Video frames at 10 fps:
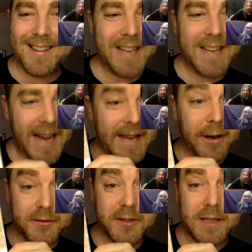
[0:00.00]
Yeah,
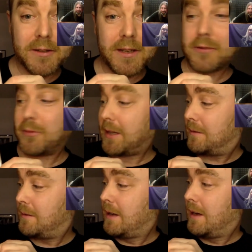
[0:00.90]
off center as well.
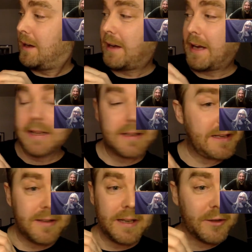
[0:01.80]
It's
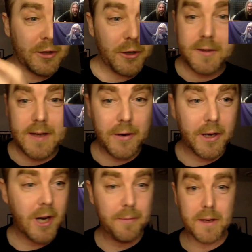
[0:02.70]
a good sounding
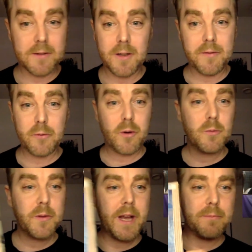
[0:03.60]
copy. There's nothing wrong
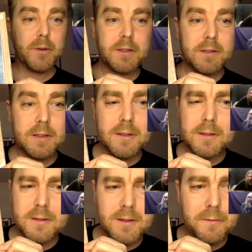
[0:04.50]
with that, but just
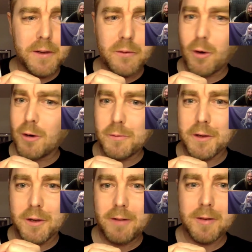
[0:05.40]
there's something wrong with the
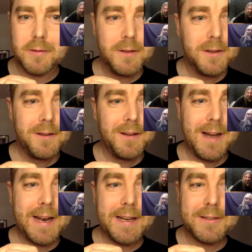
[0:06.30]
cover,
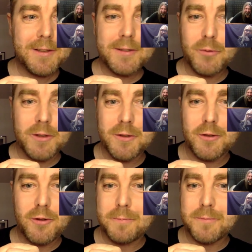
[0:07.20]
and it just wasn't
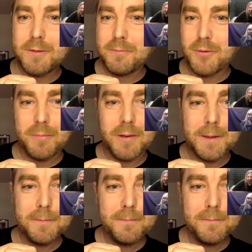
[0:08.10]
cropped properly.